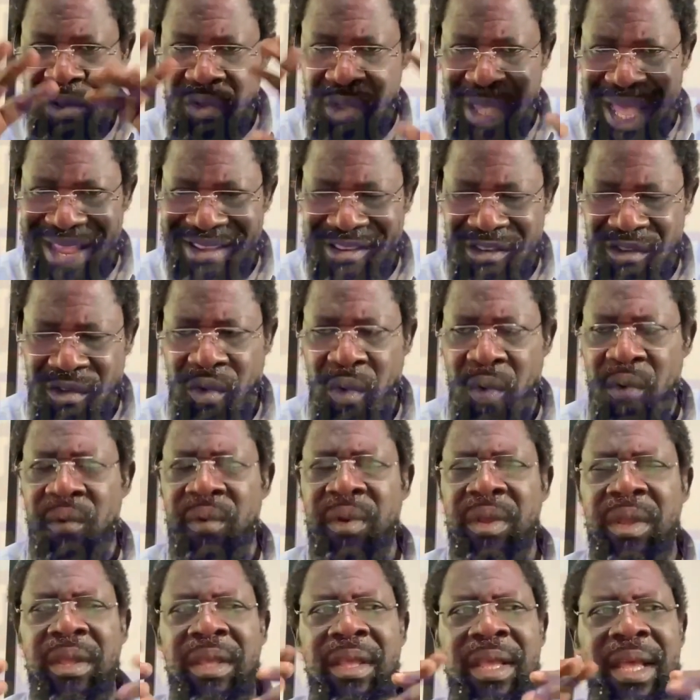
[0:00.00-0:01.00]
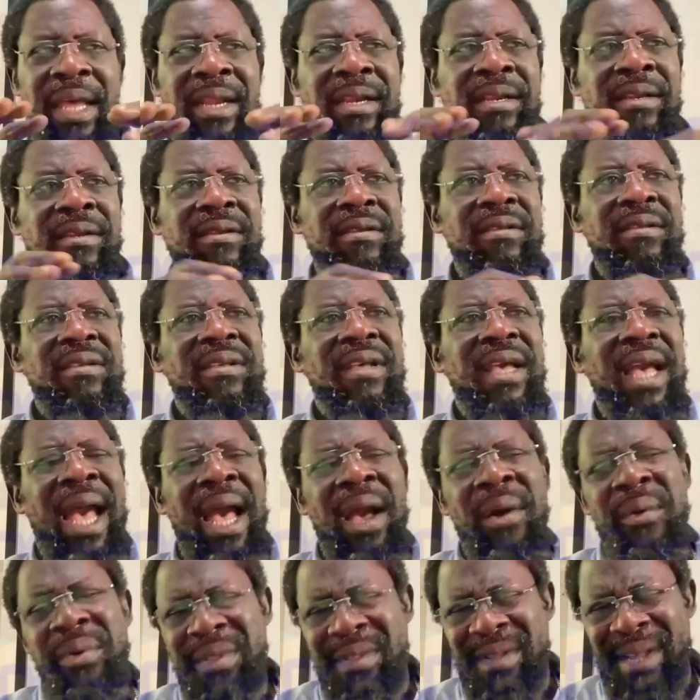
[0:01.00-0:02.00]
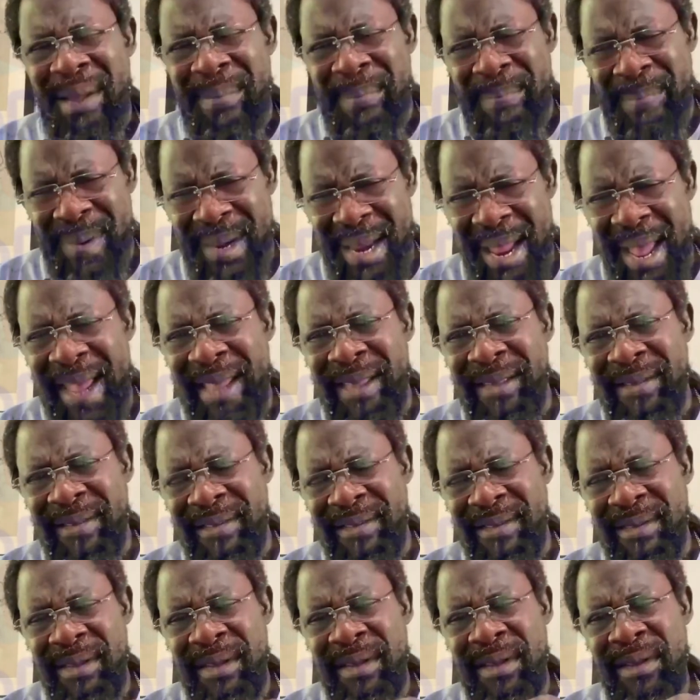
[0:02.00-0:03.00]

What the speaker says: that story and how it applies